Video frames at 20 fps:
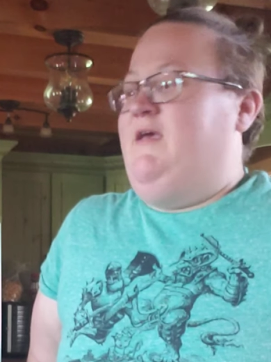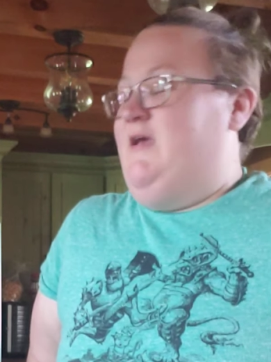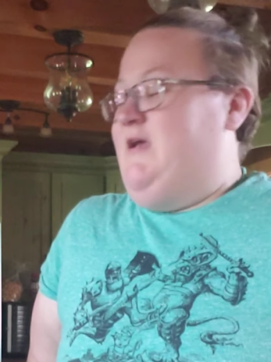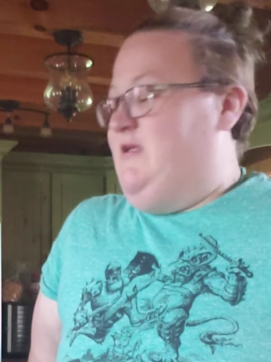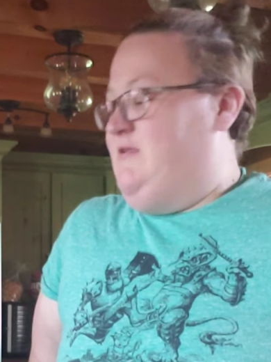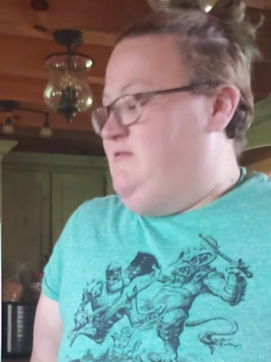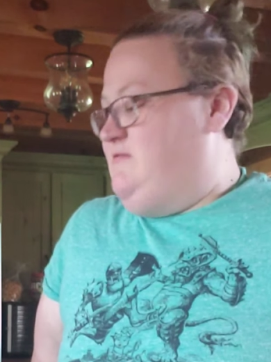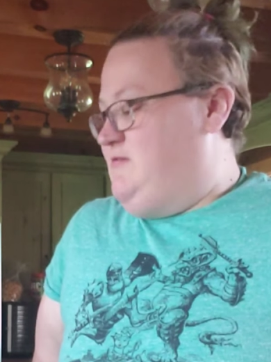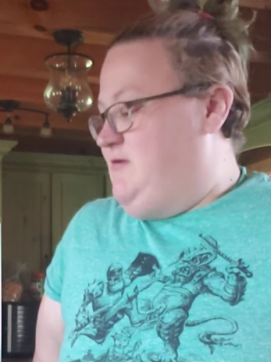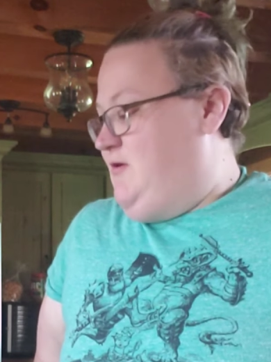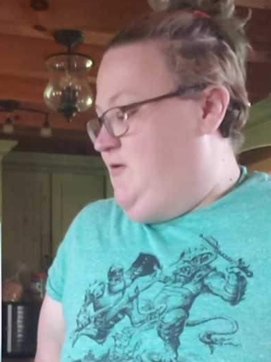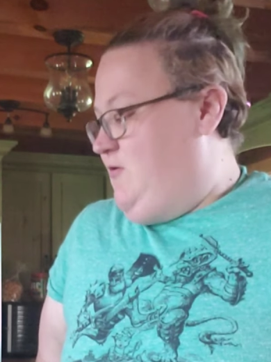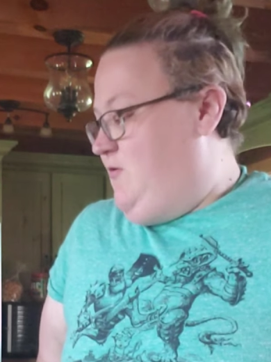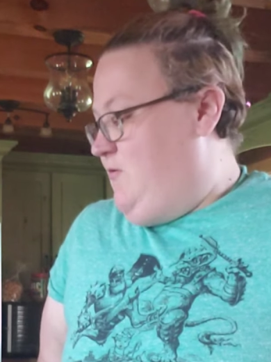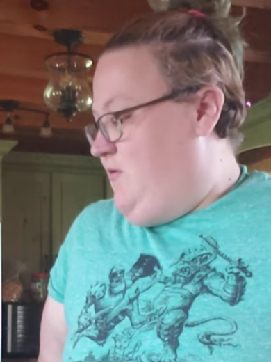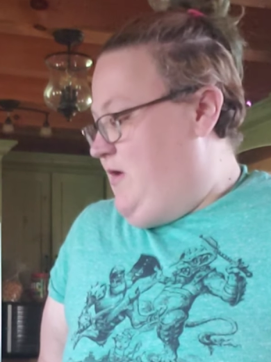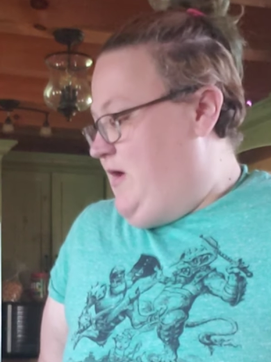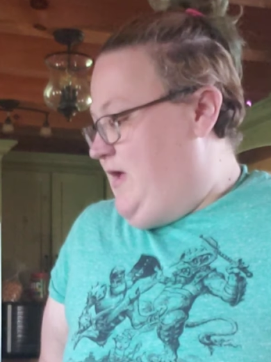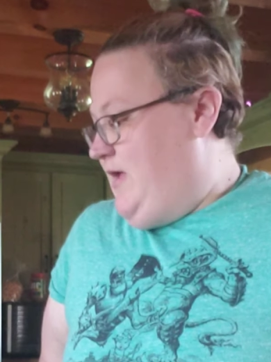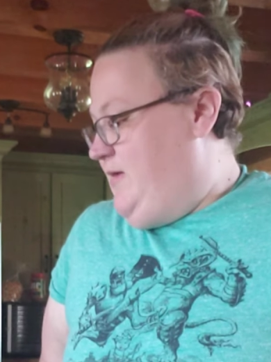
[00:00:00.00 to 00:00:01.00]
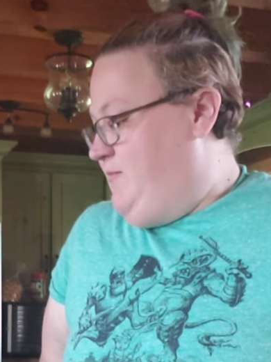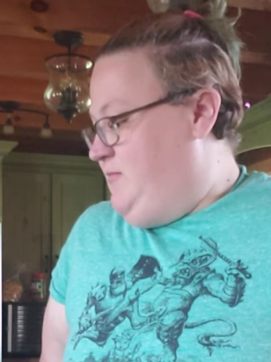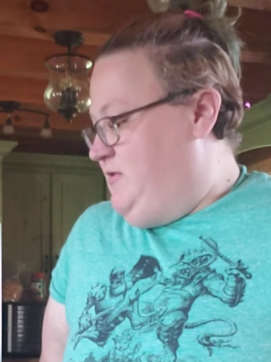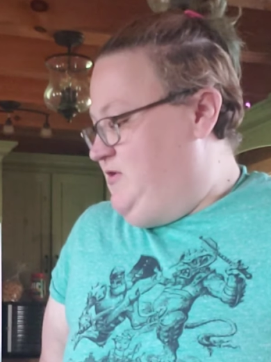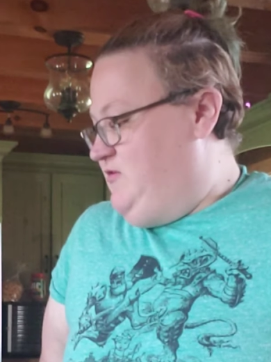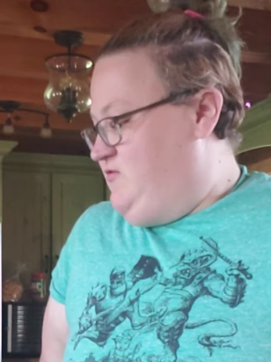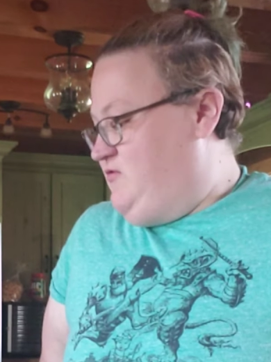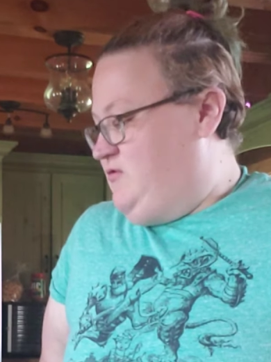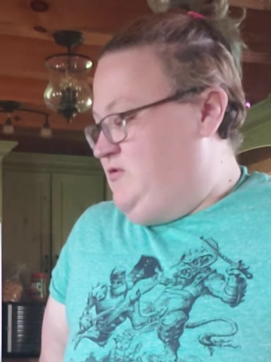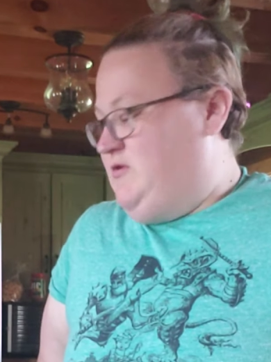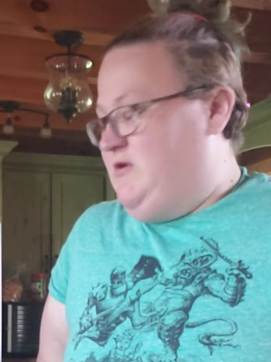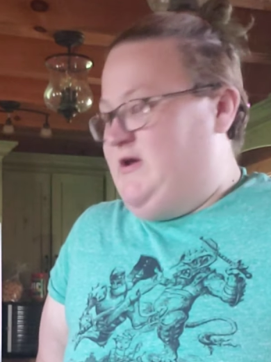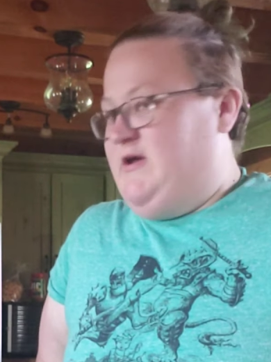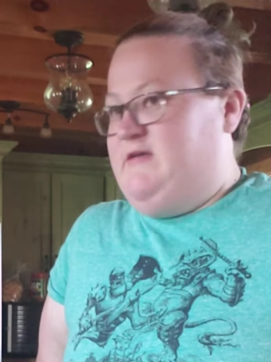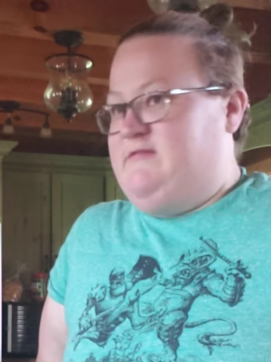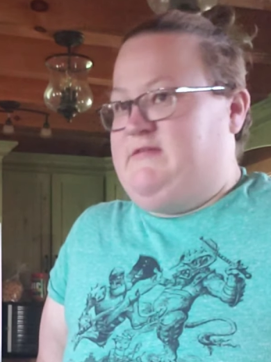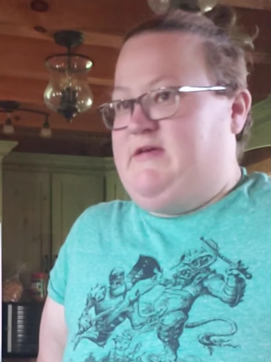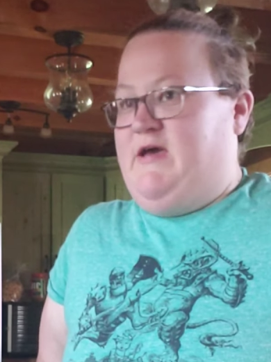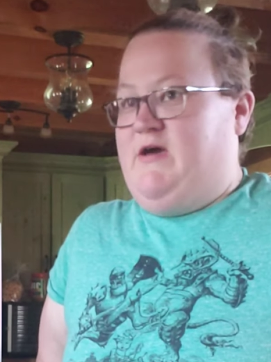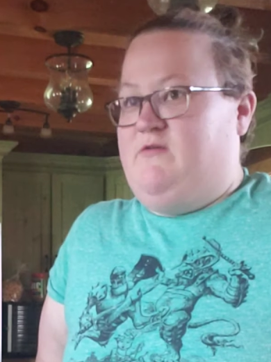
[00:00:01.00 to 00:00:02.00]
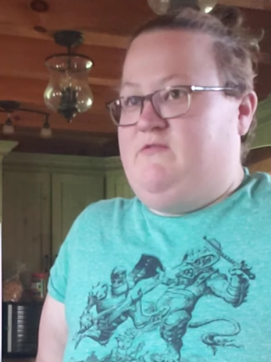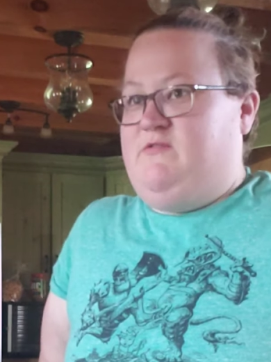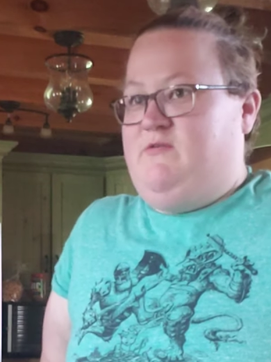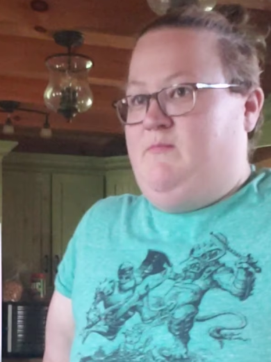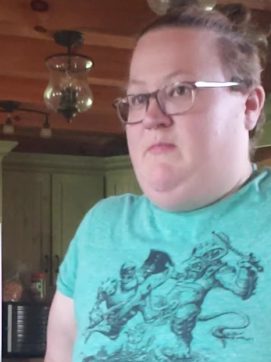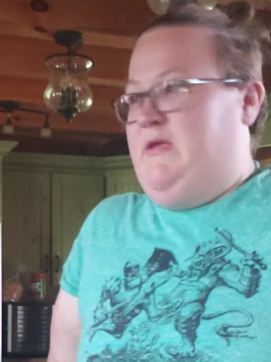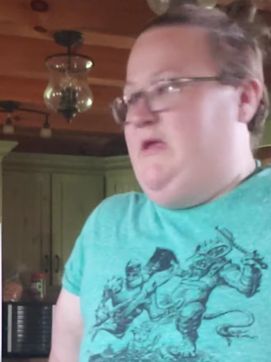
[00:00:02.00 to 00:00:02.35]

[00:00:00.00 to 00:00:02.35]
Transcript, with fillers: And so I'm going to show you guys how to